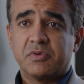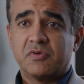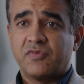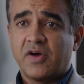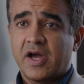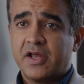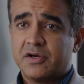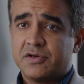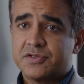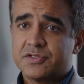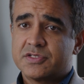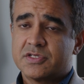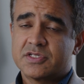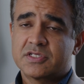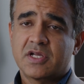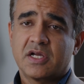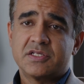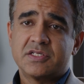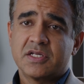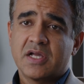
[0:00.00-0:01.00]
providers,
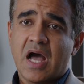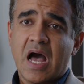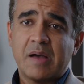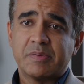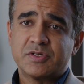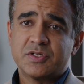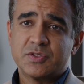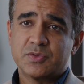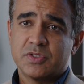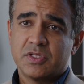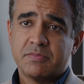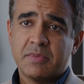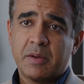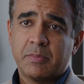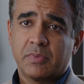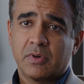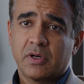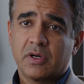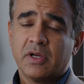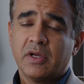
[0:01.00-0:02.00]
discussing options with the
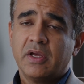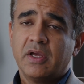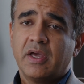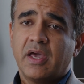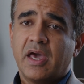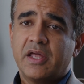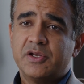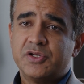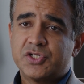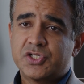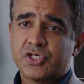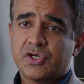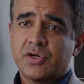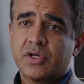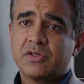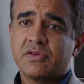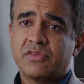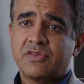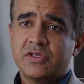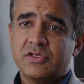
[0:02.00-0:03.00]
member, and
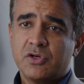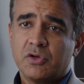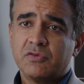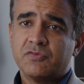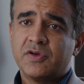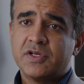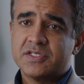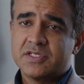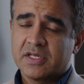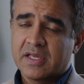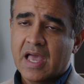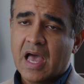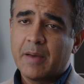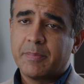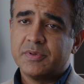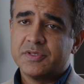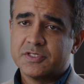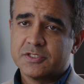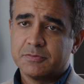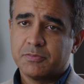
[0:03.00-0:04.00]
ensuring that they don't face a
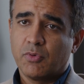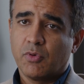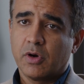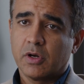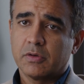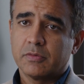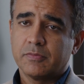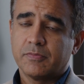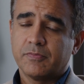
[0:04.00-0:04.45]
gap in support.